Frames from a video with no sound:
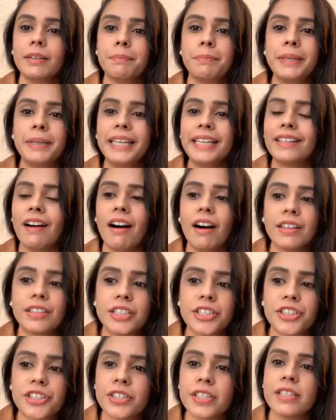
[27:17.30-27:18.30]
Be it
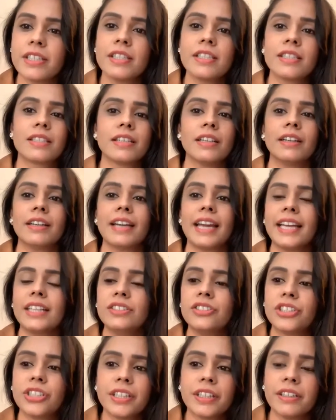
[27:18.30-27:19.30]
artisans,
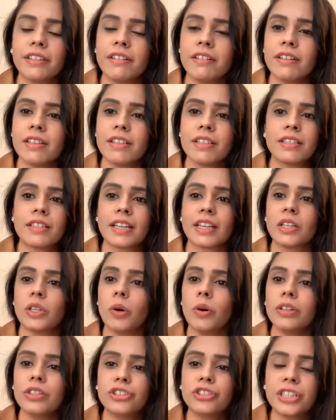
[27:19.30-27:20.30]
engineers,
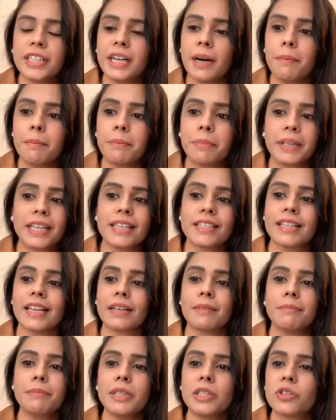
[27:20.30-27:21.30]
technology companies
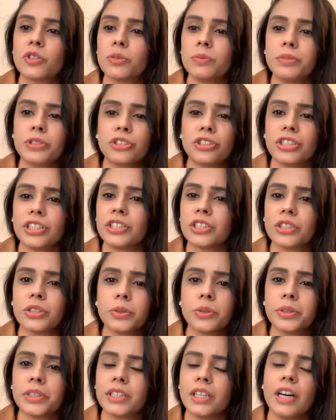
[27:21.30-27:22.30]
like Mitsubishi,
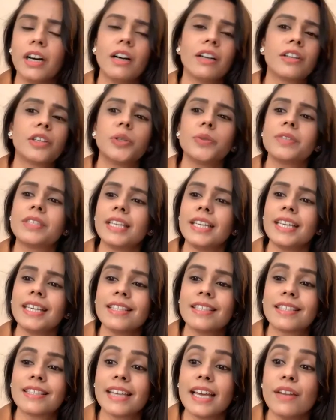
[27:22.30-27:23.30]
Toyota,
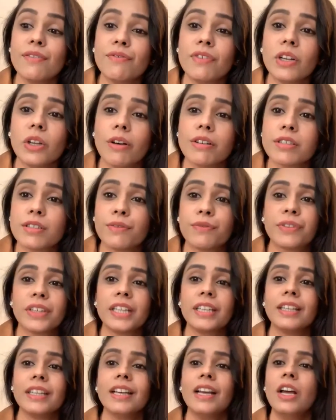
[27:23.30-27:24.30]
cuisine, Zen
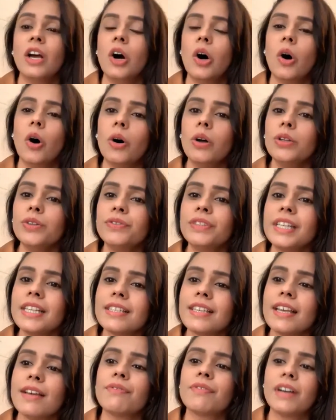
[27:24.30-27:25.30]
philosophy, all of
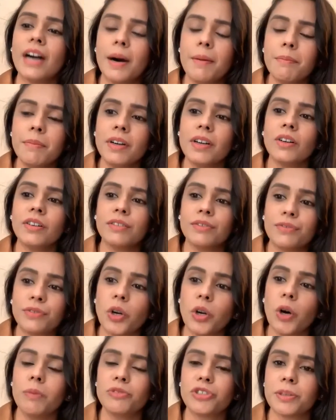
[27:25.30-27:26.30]
these have come
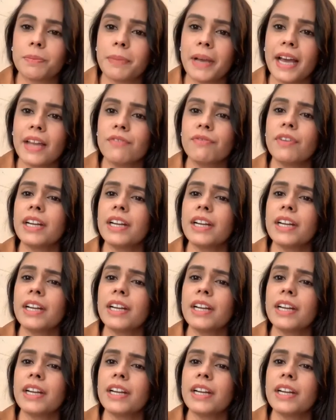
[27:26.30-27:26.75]
from Japan.